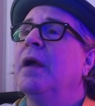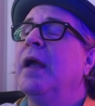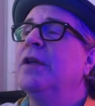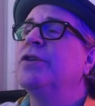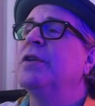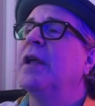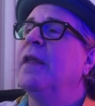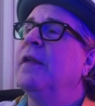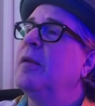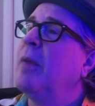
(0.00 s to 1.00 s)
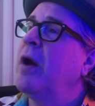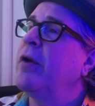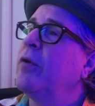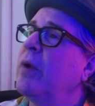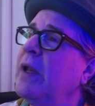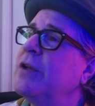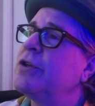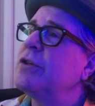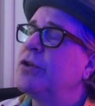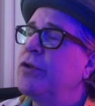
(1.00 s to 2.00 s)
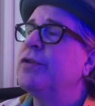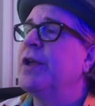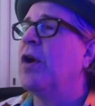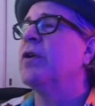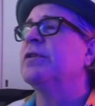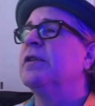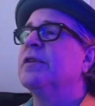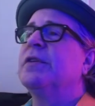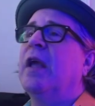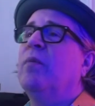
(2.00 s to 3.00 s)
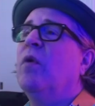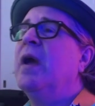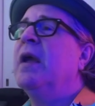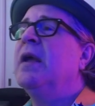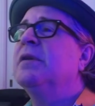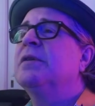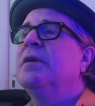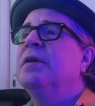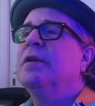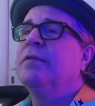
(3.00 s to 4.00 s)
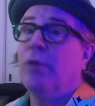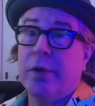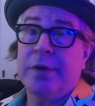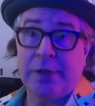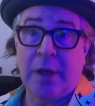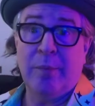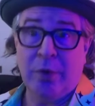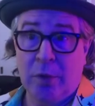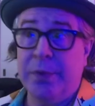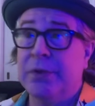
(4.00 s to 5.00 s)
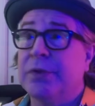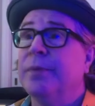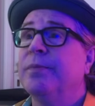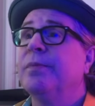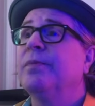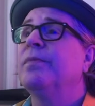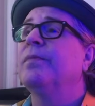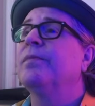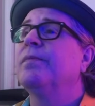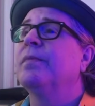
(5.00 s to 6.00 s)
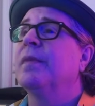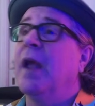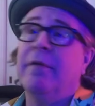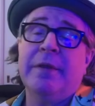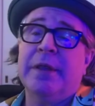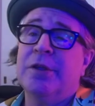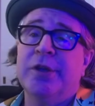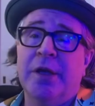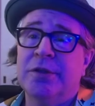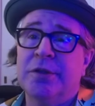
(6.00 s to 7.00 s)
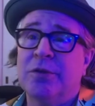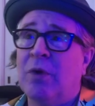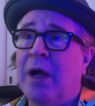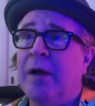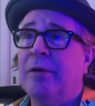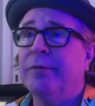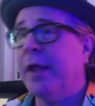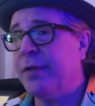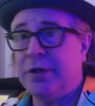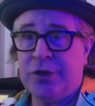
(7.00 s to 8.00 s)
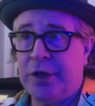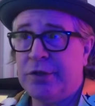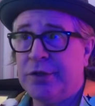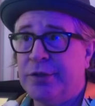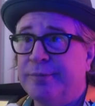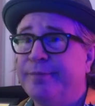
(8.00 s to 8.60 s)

Ancient and then modern religions use the arts in the same ways for the same purpose. Everything changes while nothing changes.